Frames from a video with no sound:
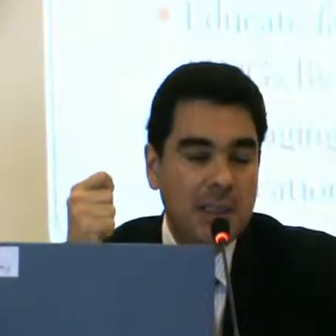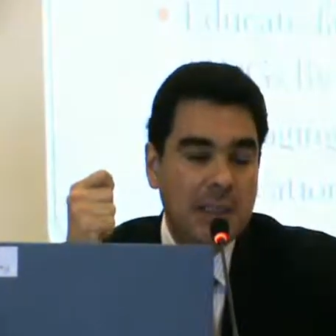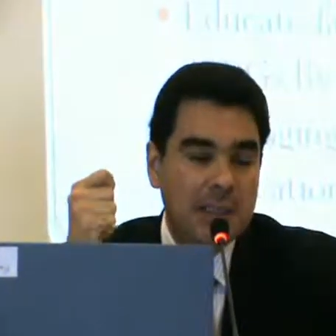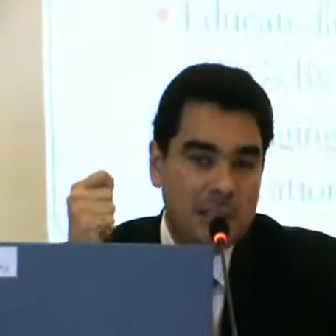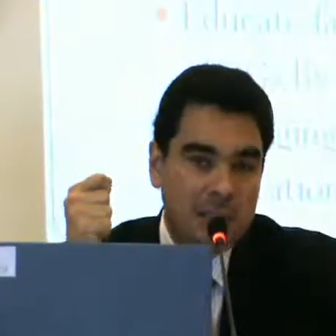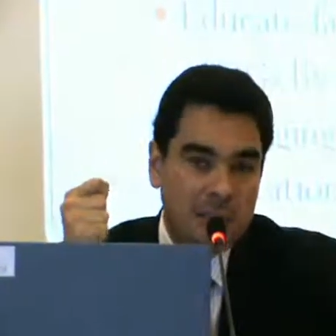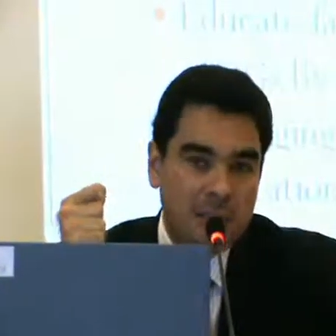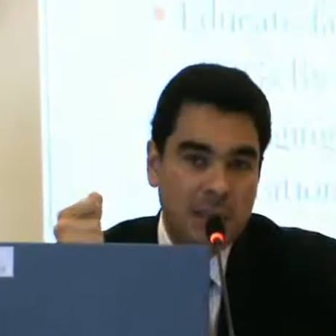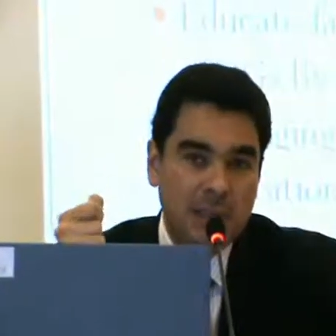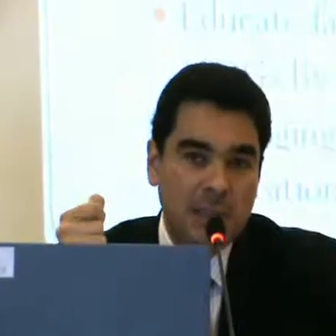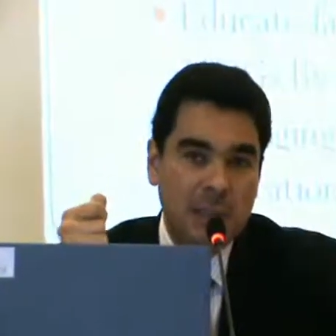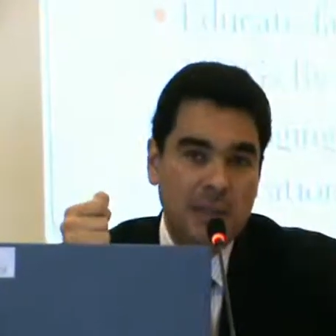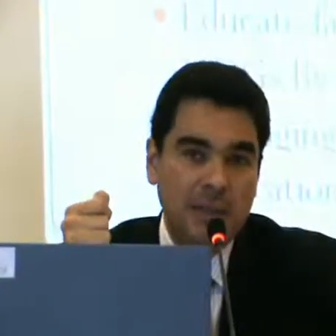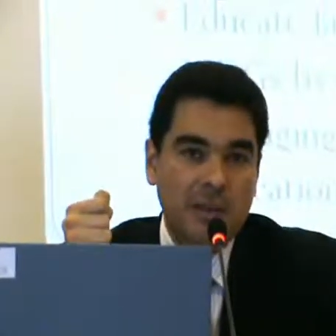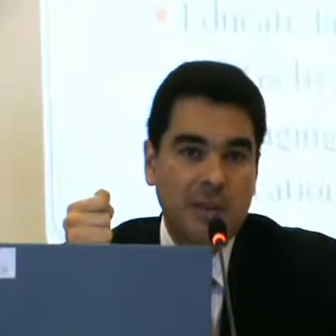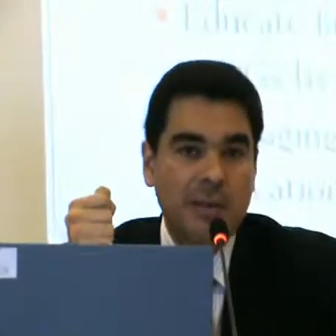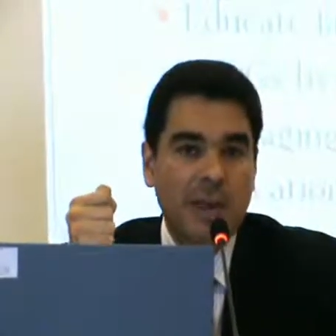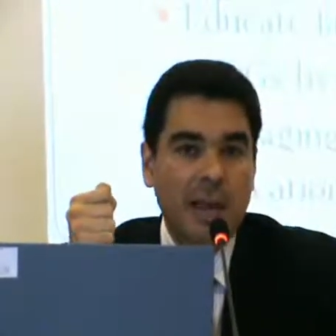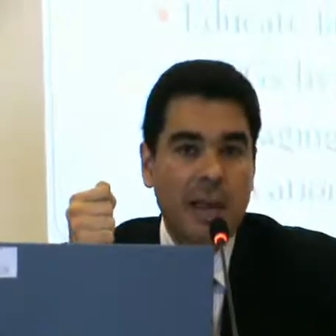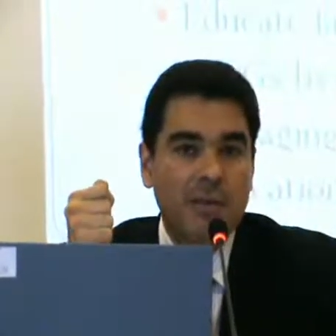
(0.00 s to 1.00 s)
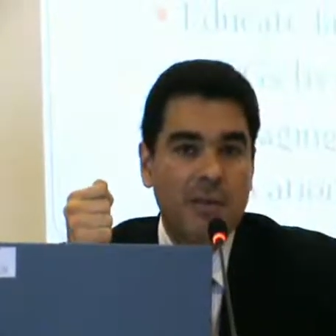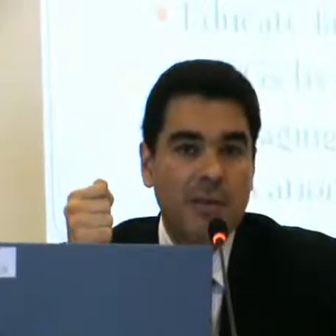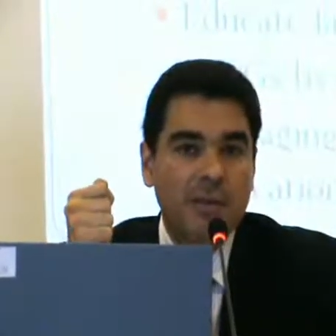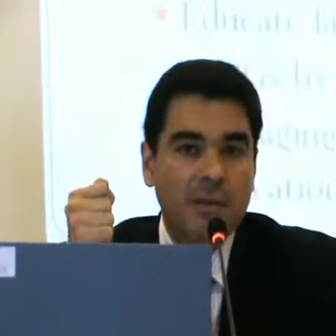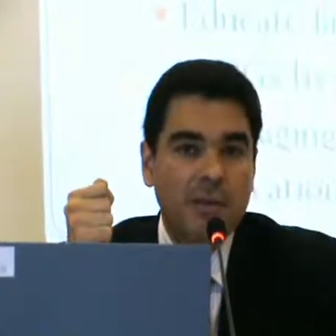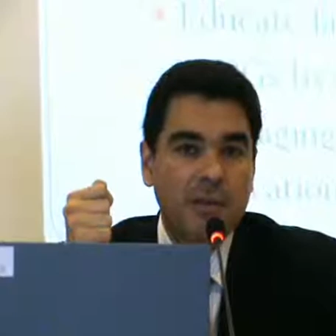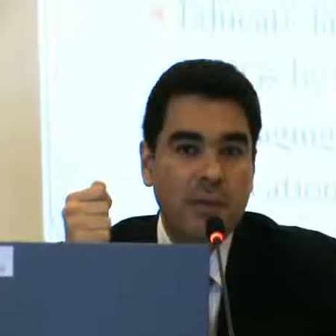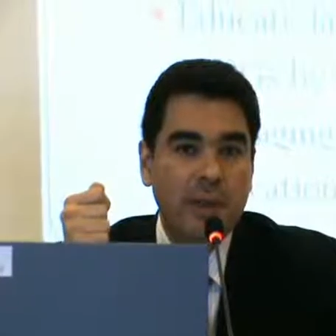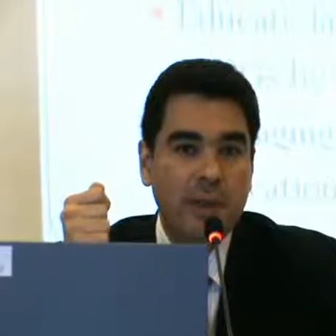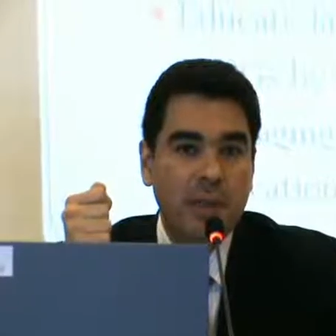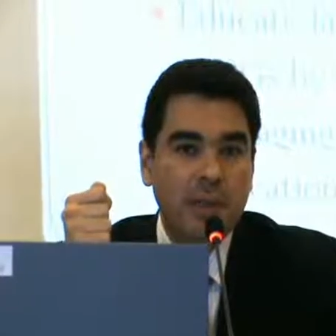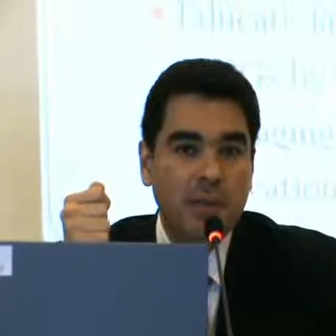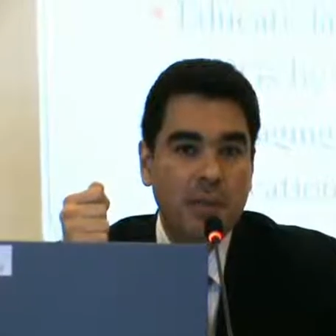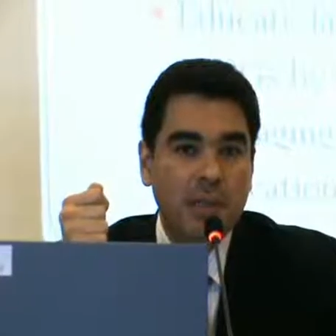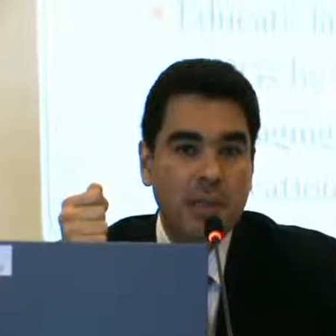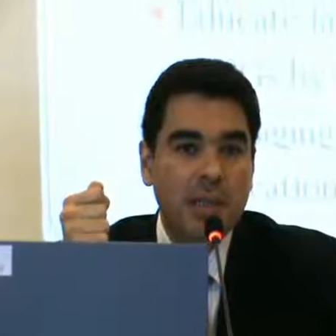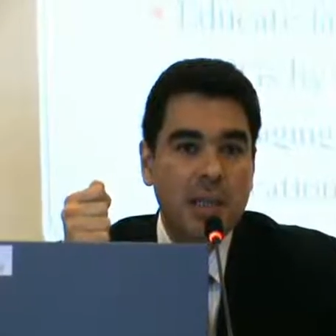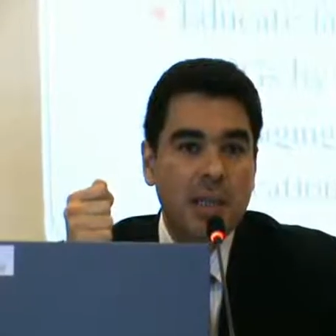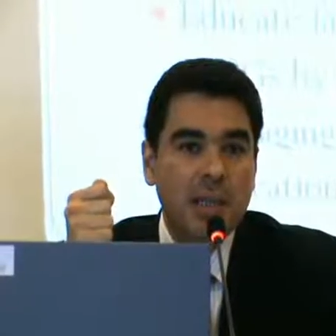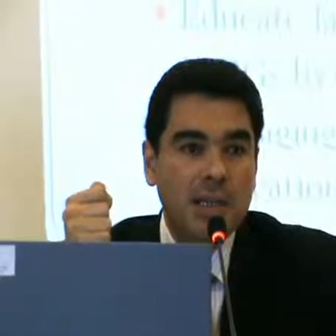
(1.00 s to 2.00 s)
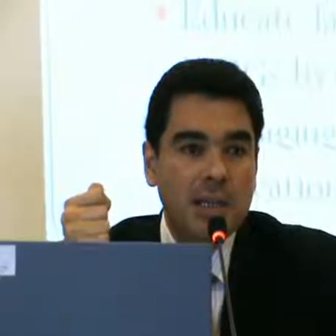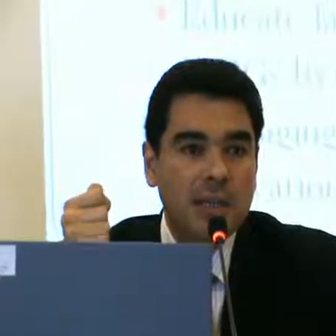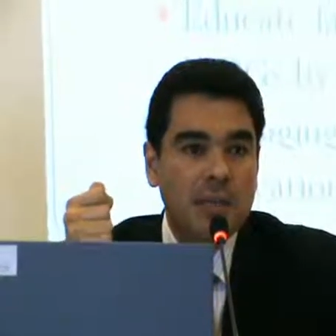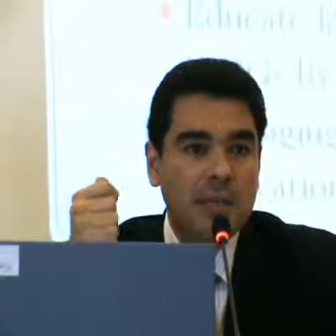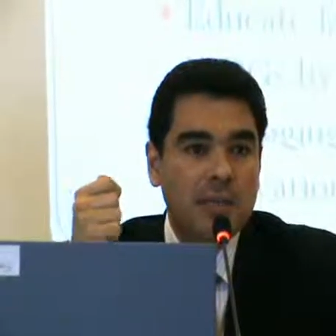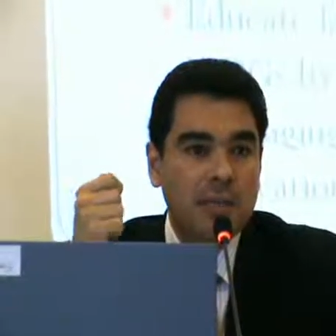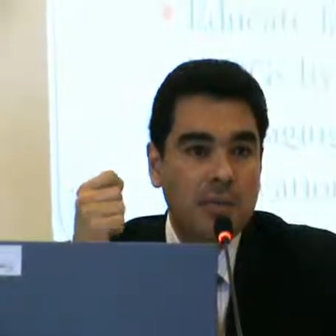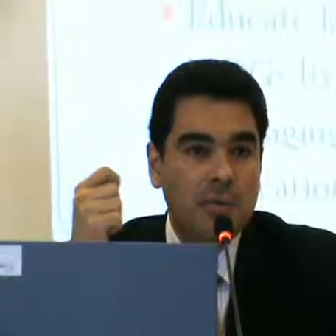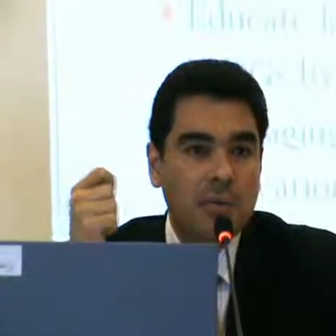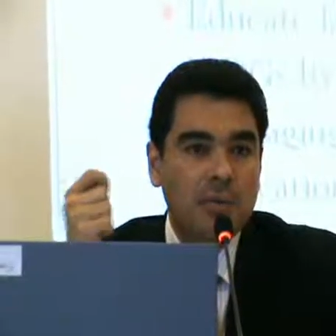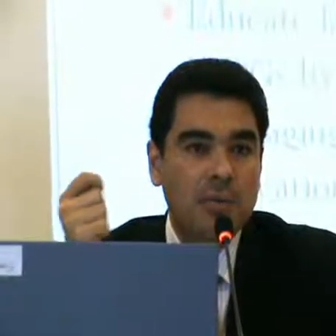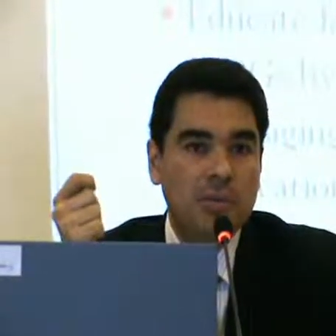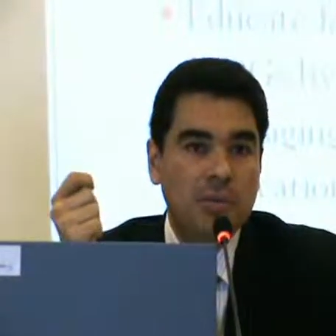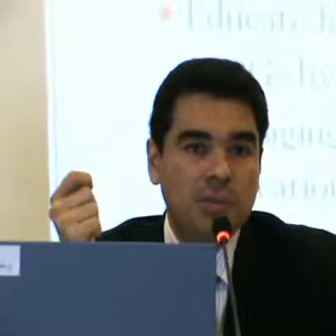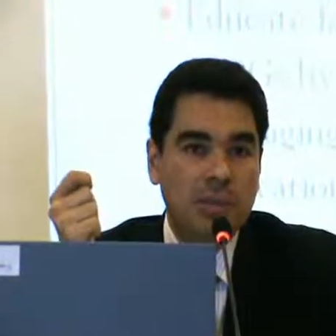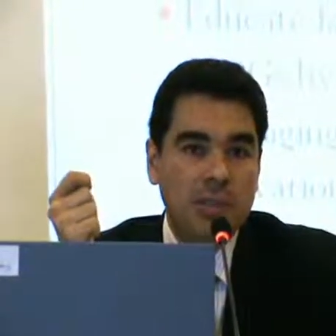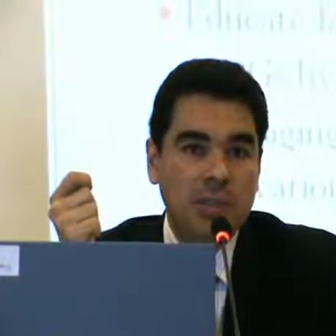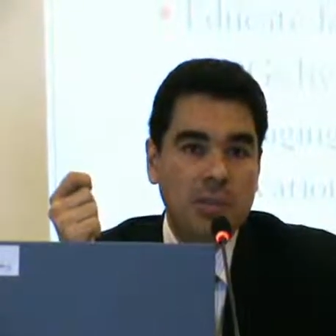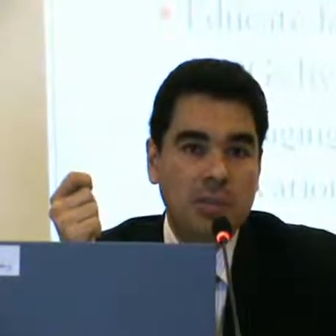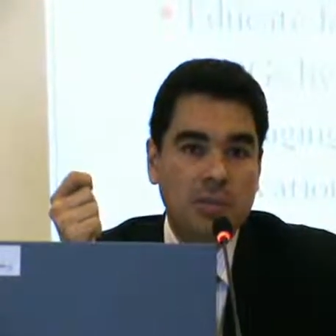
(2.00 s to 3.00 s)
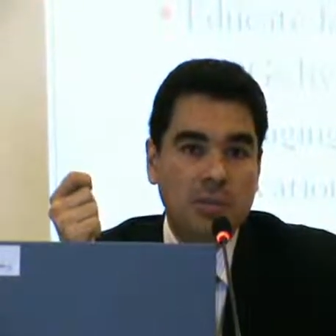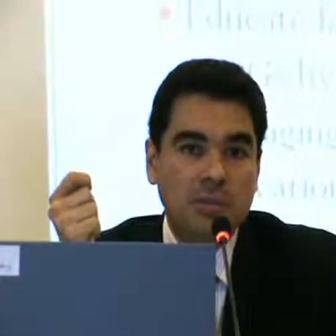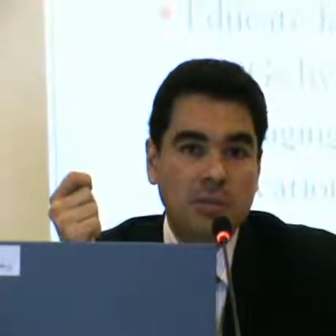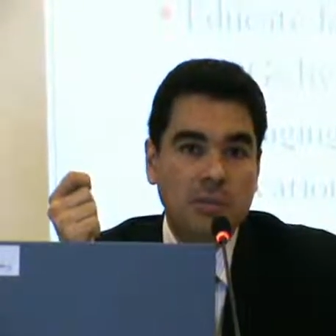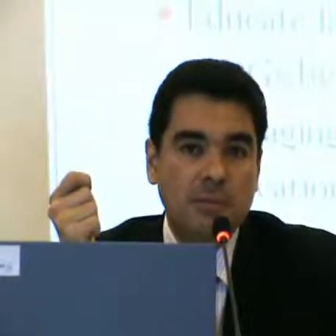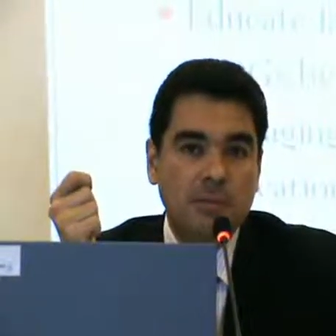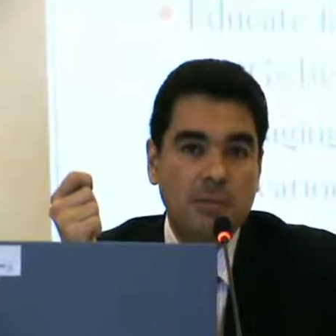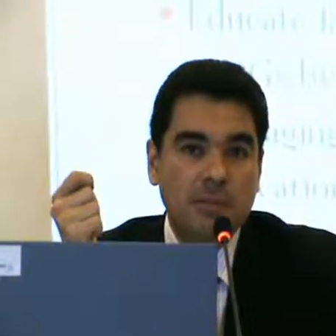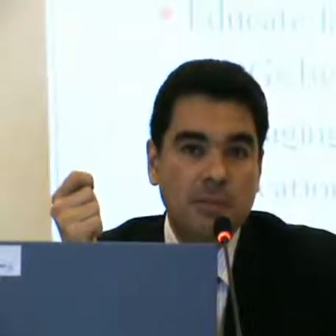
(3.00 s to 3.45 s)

that remittances have on development is in good nutrition.